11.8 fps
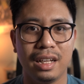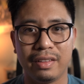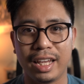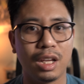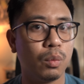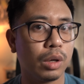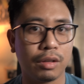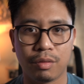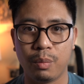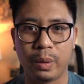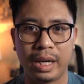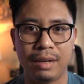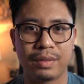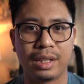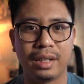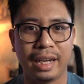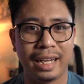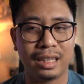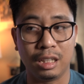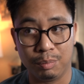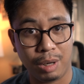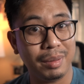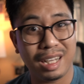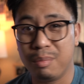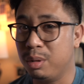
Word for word: They can work from wherever, and they're probably going to